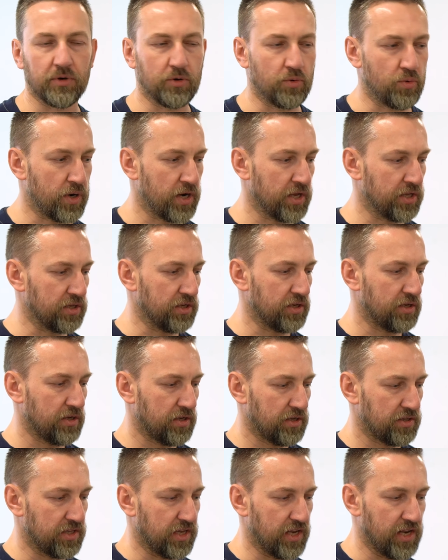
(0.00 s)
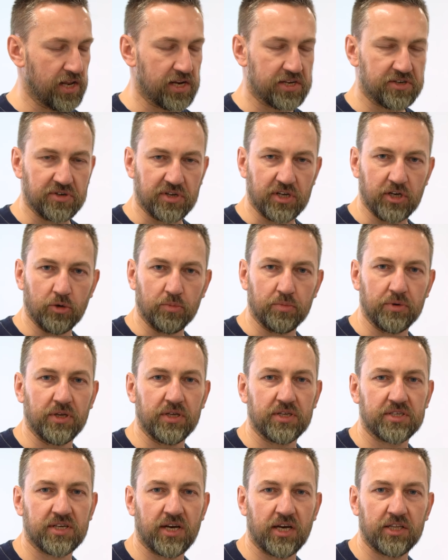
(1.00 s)
One, the electric loop
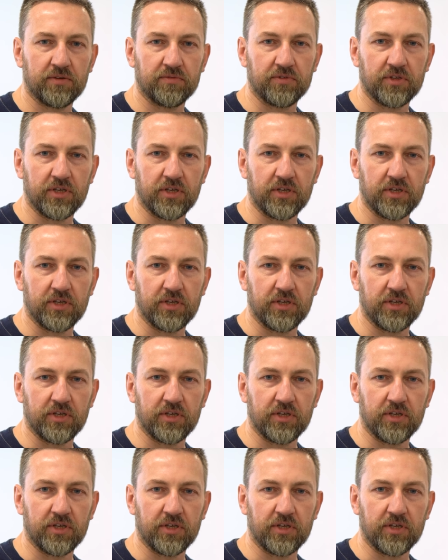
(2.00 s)
inside of